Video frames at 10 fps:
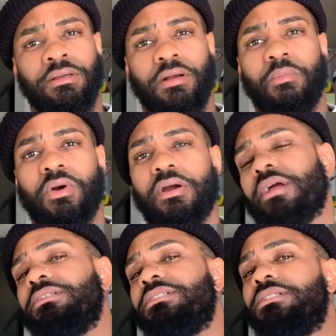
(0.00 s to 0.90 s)

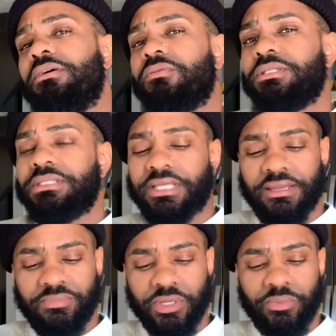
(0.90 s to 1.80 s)
Amari, I just stuck with the
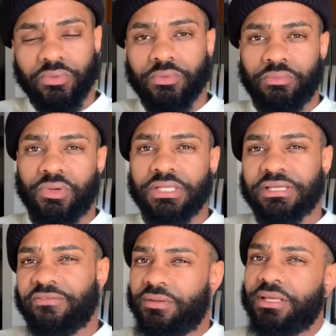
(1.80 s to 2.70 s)
same people because
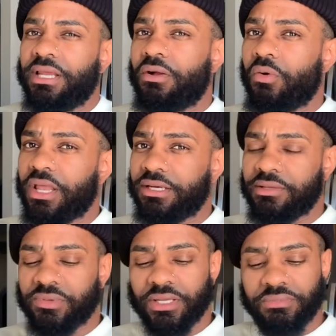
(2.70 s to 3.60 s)
I feel like their quality
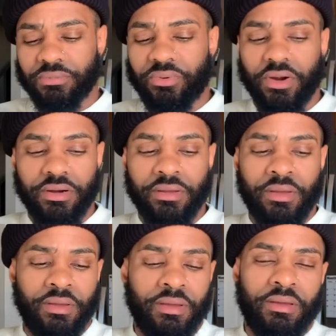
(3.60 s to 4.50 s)
be up to par.
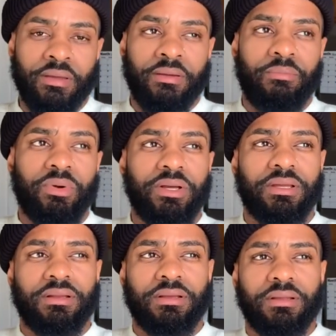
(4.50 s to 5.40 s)

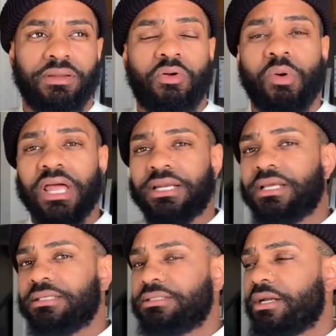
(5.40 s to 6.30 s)
But the
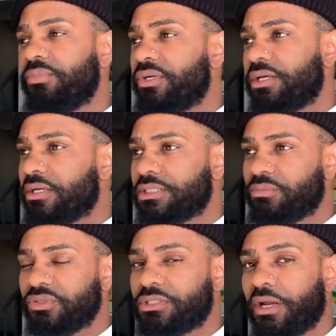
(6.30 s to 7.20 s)
quality is there, but the
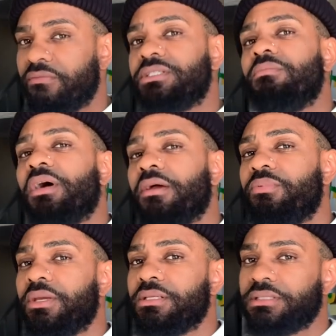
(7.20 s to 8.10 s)
customer service, in my
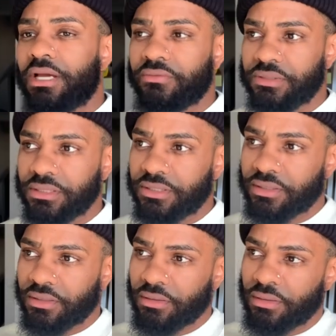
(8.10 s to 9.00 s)
opinion, is not really
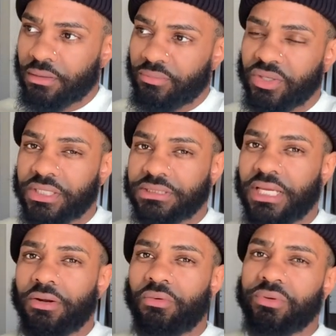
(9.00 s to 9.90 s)
there, because
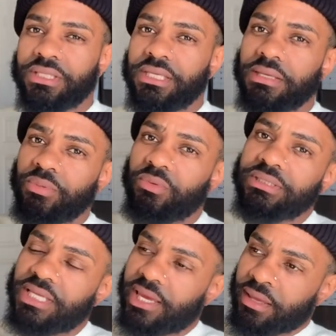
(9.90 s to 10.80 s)
they don't really keep you
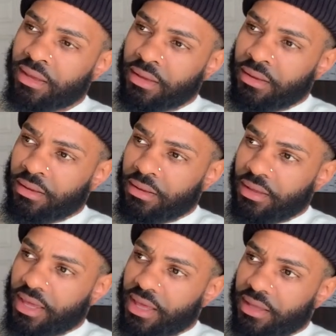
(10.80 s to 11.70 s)
intact
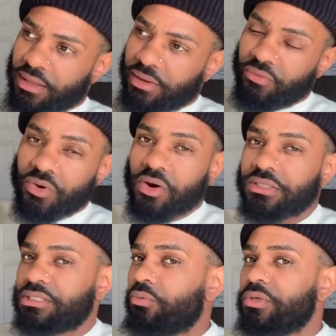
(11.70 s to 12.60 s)
in
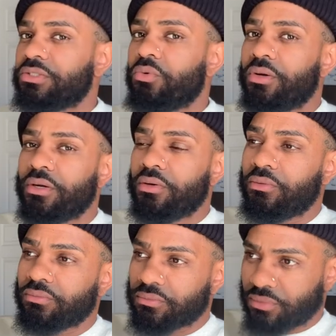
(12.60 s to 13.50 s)
regards to what's going
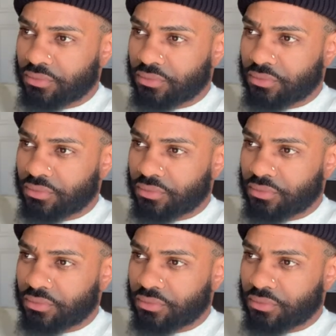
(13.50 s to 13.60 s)
on